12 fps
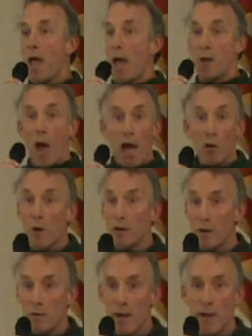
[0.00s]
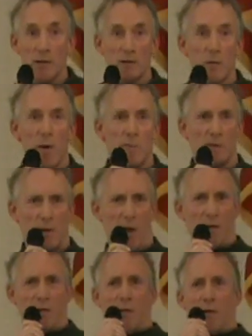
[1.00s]
And how do I know that? So you might be saying,
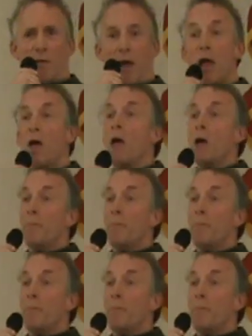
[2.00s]
how does he know that?